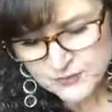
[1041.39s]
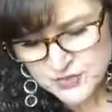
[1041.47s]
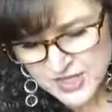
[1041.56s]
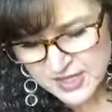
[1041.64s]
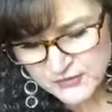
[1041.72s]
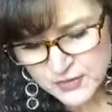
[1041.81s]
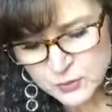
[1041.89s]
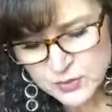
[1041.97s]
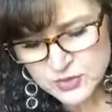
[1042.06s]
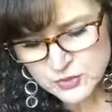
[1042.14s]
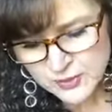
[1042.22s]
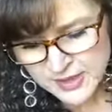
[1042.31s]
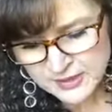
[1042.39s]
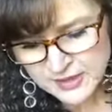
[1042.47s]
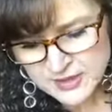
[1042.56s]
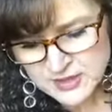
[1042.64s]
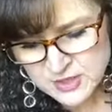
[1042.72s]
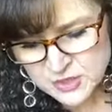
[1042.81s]
David was
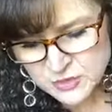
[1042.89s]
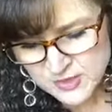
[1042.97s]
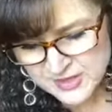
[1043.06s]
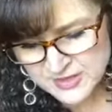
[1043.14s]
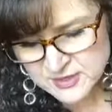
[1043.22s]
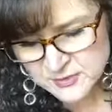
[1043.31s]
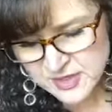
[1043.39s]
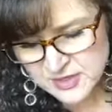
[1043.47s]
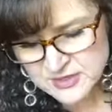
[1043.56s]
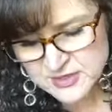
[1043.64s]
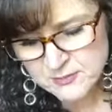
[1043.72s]
greatly distressed because